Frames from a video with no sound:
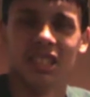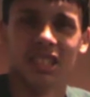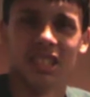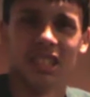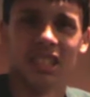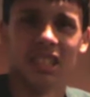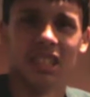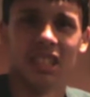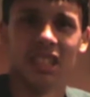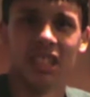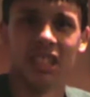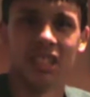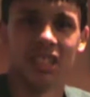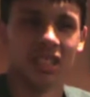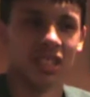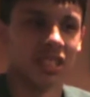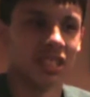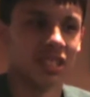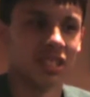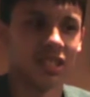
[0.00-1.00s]

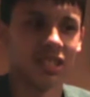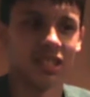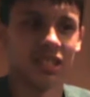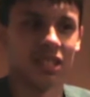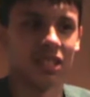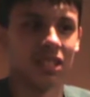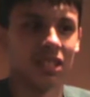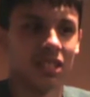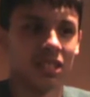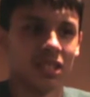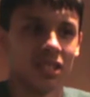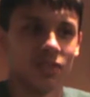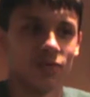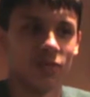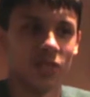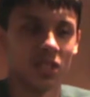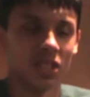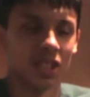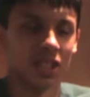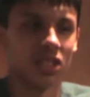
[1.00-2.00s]

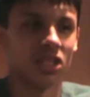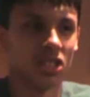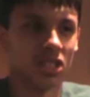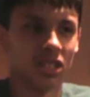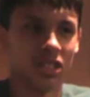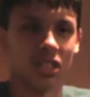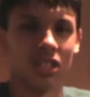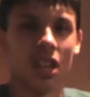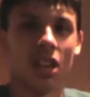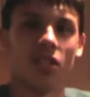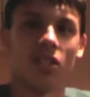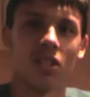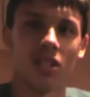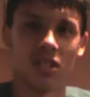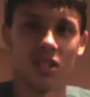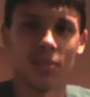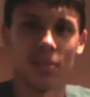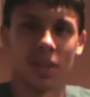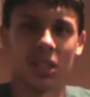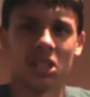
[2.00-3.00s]
Feels like she's staring
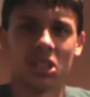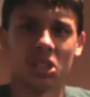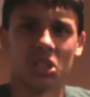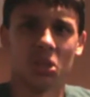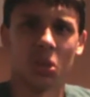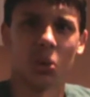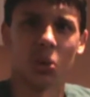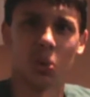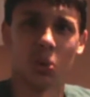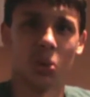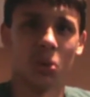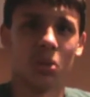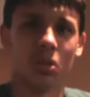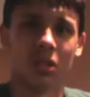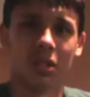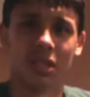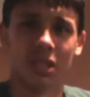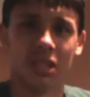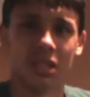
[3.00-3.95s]
into my soul.